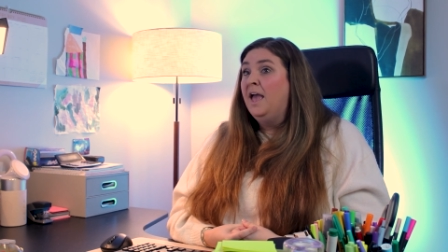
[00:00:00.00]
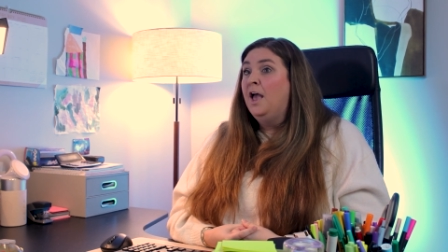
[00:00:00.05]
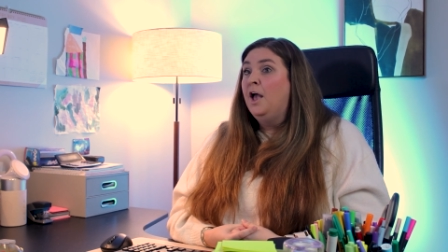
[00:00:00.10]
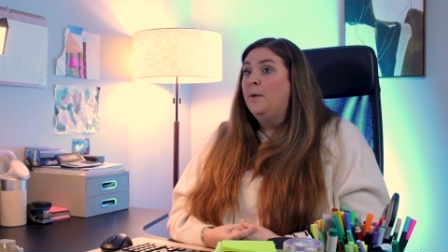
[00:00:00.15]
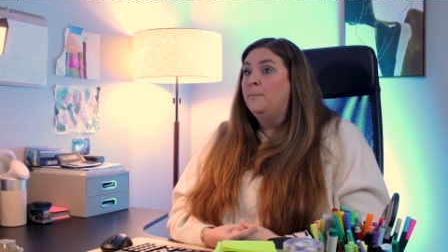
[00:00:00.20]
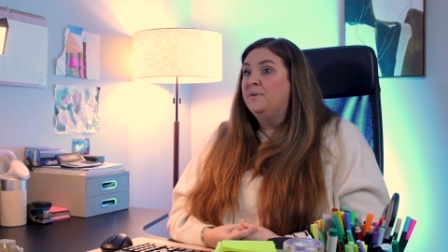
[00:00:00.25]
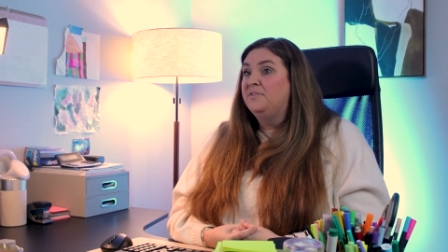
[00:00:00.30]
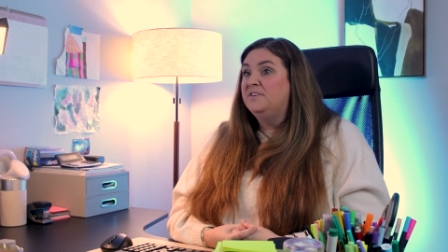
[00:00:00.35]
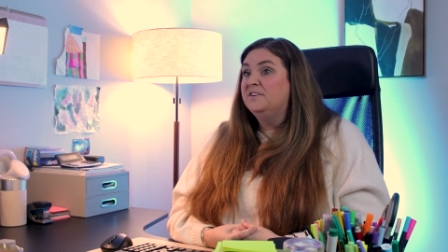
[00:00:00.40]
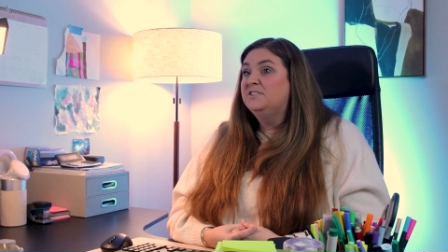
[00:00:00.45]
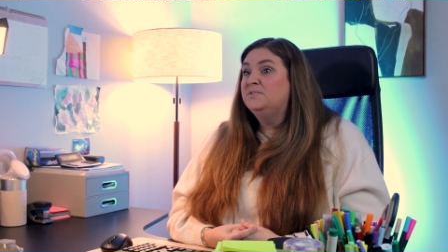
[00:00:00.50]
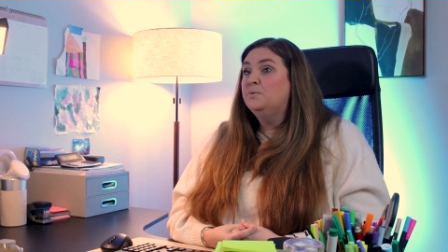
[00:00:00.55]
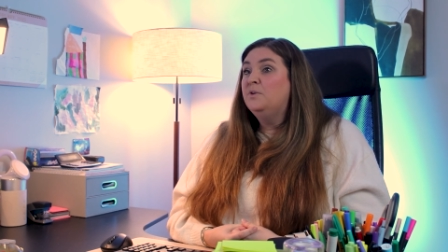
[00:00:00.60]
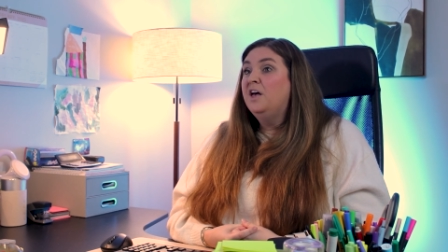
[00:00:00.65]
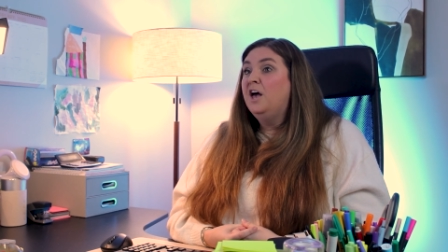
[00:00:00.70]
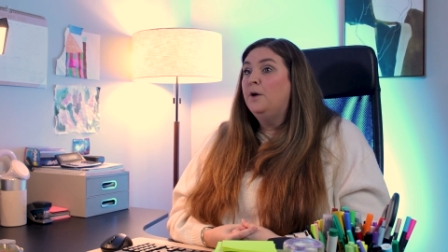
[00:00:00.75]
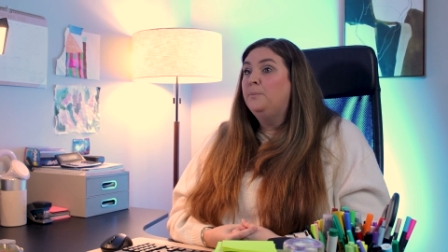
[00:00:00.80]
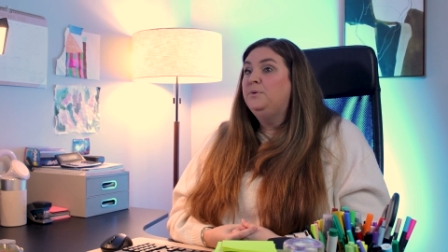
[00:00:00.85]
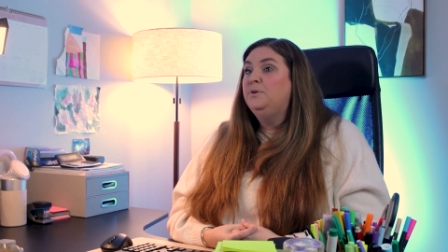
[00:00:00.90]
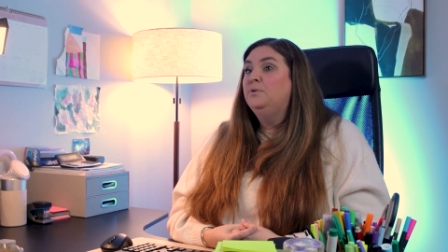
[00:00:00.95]
but this will
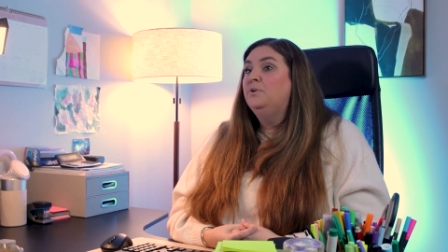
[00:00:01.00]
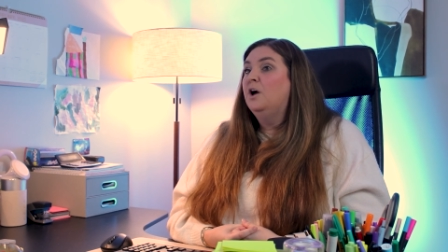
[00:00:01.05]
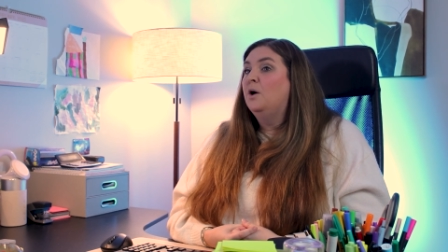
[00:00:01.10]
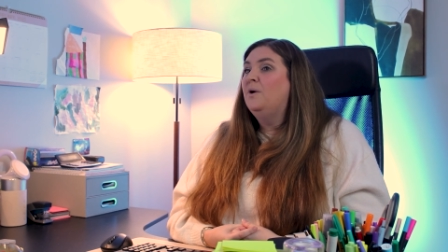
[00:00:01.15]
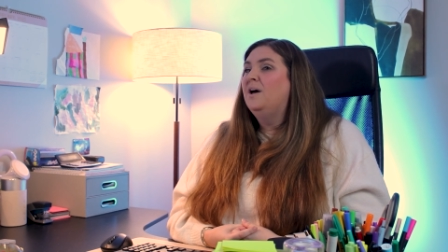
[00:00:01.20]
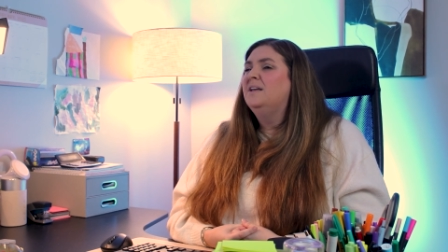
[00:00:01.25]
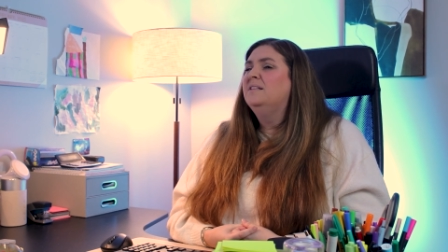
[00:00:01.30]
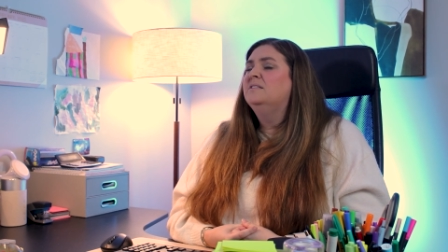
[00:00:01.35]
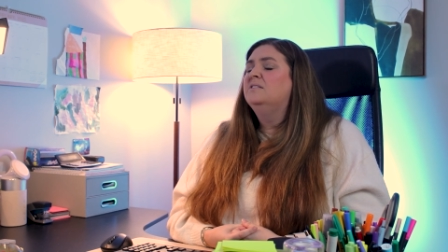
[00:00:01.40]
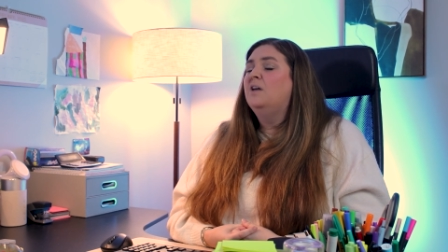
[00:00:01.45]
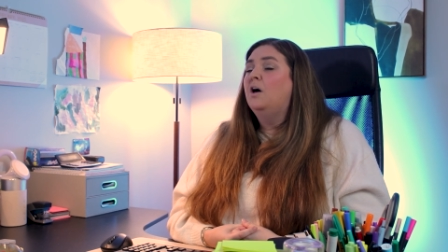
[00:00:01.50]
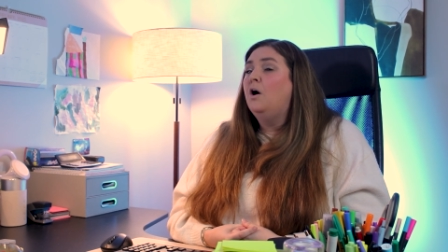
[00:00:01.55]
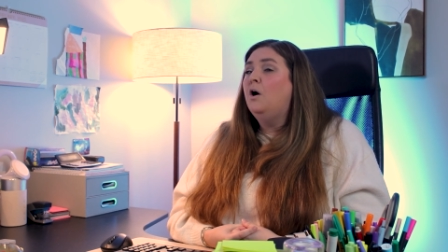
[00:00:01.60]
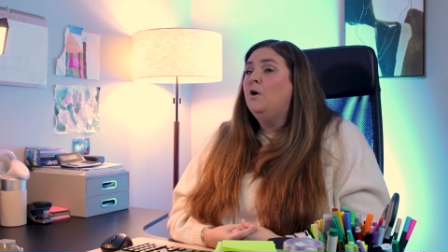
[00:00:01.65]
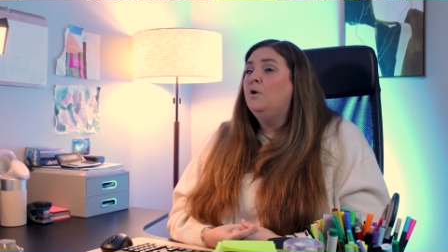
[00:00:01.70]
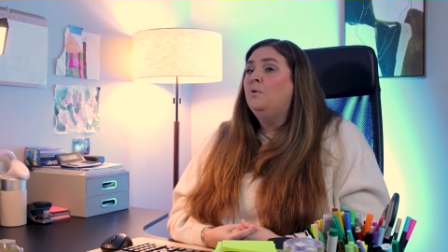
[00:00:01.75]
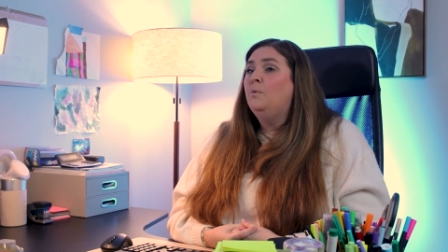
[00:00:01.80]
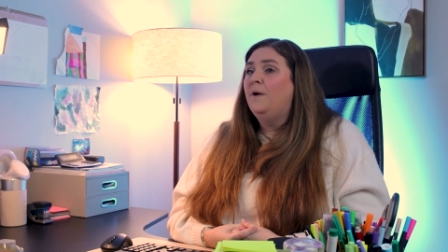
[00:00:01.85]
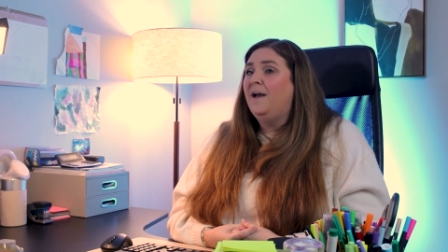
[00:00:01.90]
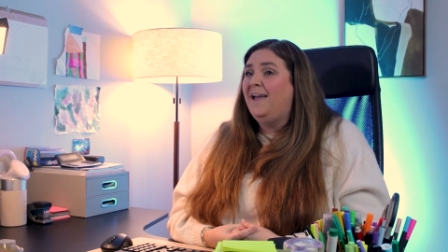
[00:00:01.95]
help you go a
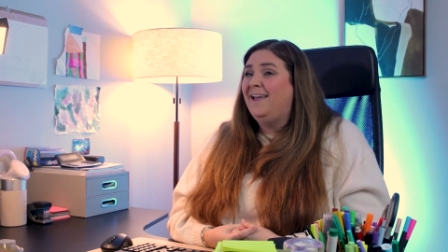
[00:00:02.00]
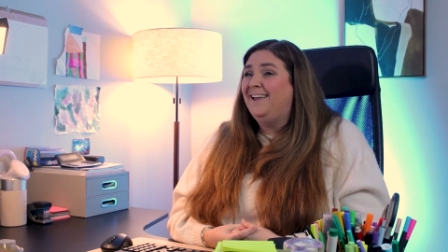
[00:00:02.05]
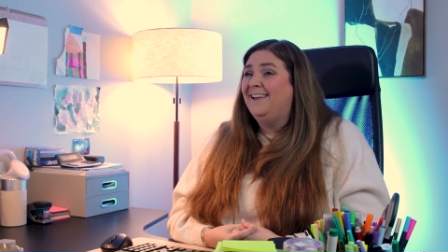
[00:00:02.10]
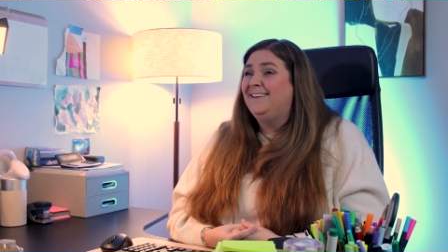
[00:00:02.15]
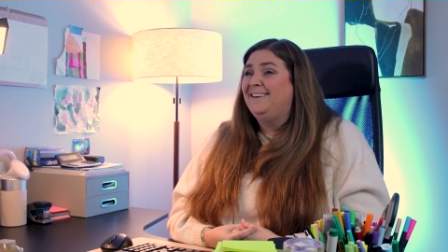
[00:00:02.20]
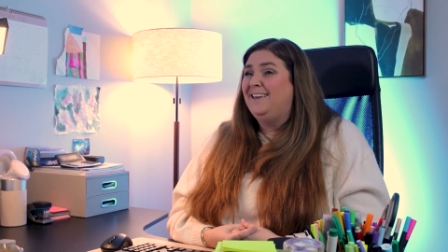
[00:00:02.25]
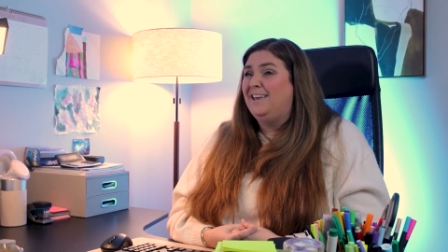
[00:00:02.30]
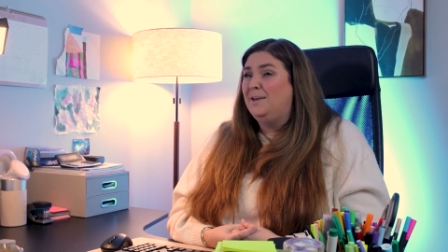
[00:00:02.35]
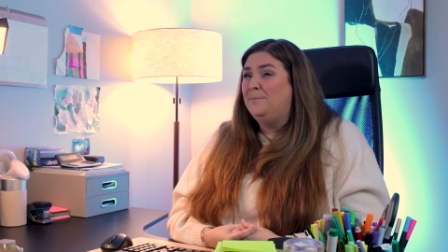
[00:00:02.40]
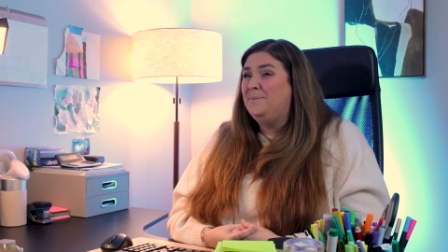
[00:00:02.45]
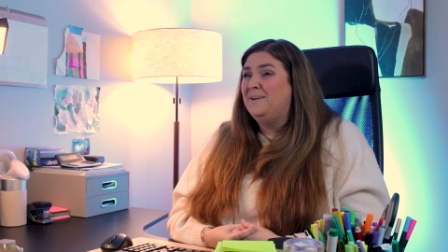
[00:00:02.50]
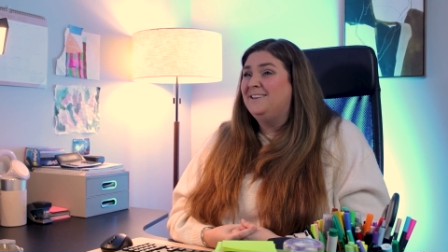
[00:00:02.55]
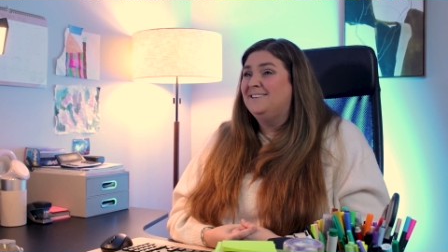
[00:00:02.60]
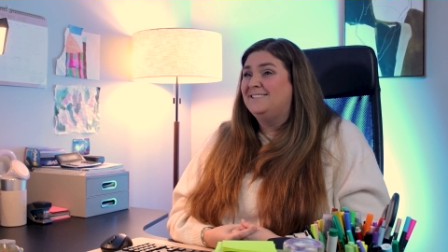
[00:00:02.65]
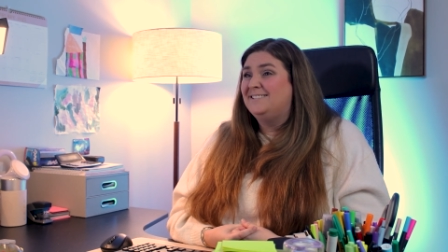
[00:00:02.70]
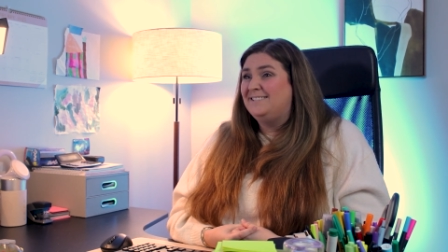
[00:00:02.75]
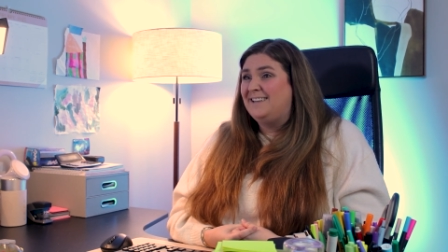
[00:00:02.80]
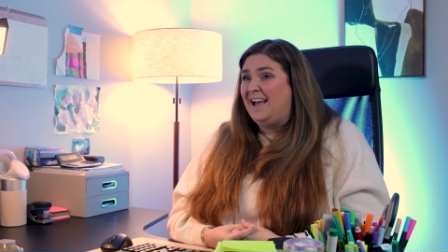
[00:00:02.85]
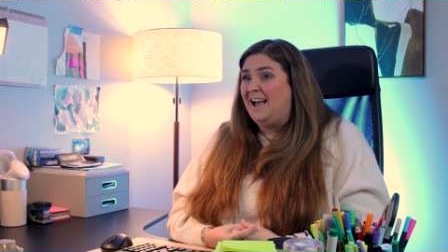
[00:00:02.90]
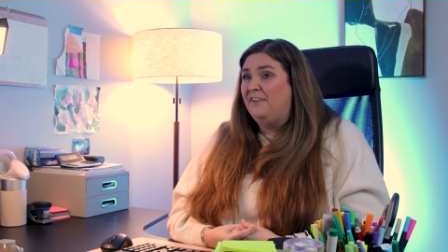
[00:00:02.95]
long way in keeping
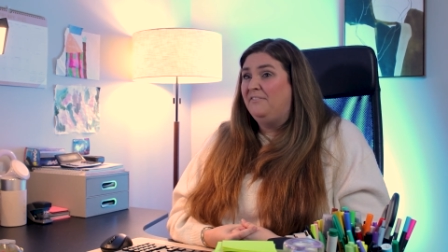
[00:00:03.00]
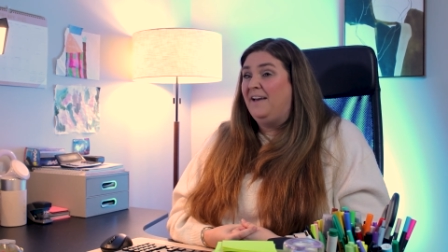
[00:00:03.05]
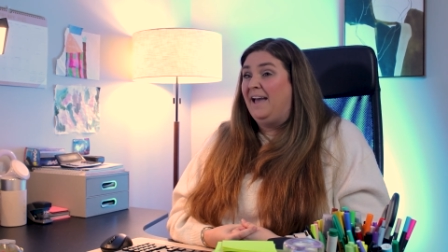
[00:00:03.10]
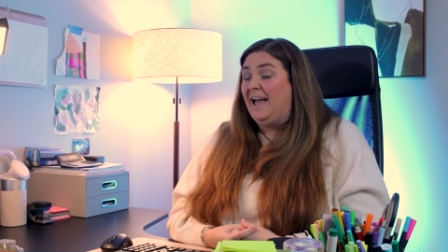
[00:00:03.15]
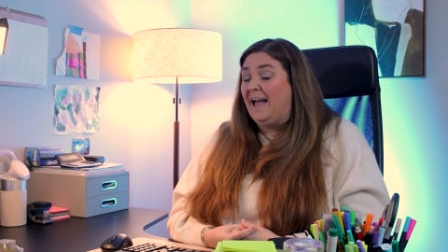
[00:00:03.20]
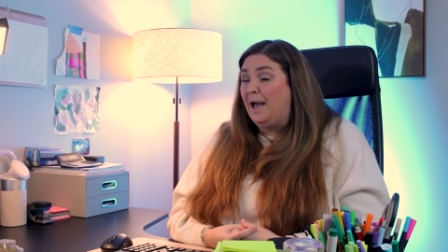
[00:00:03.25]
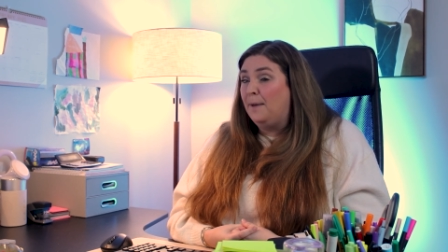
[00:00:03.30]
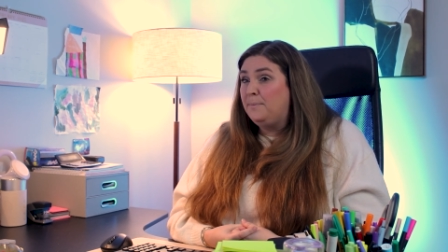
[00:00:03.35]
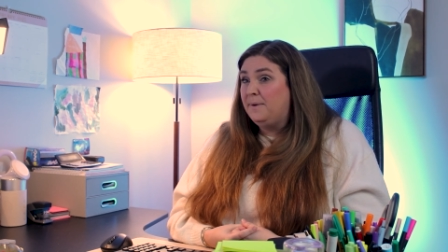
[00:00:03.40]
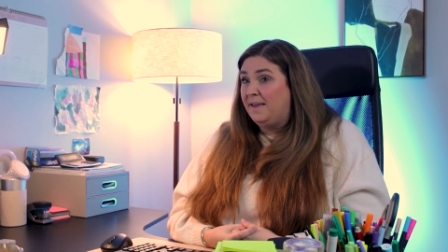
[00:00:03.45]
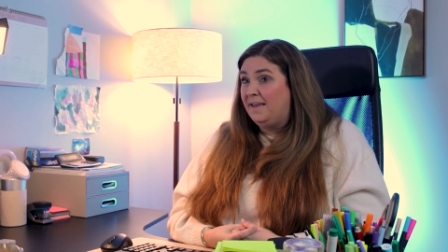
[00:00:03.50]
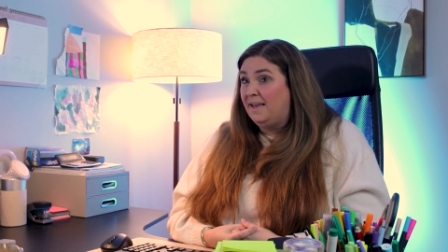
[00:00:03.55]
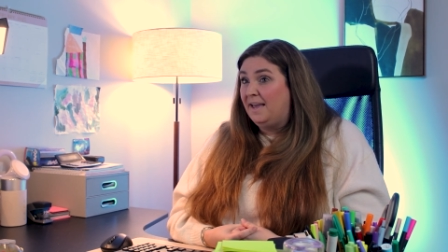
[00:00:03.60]
staff happy